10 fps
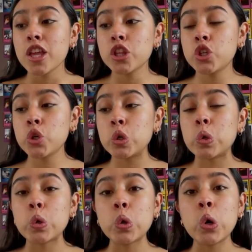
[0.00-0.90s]

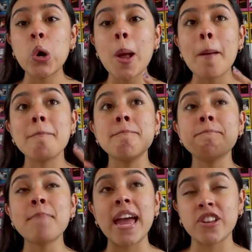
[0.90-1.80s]
to
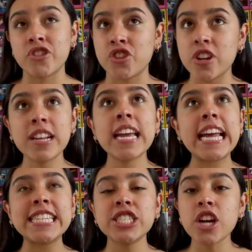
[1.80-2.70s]
mention
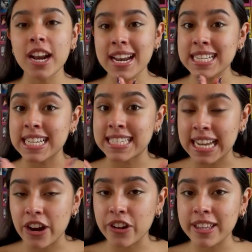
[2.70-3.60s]
is not
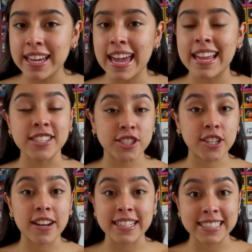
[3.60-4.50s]
necessarily an
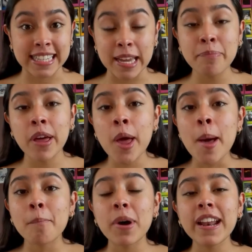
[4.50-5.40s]
studying tip,
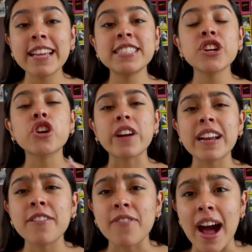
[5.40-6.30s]
but it's a great
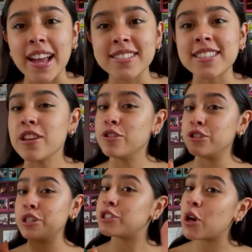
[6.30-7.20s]
advice that you
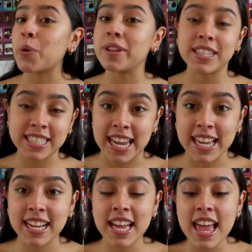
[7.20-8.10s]
should totally take.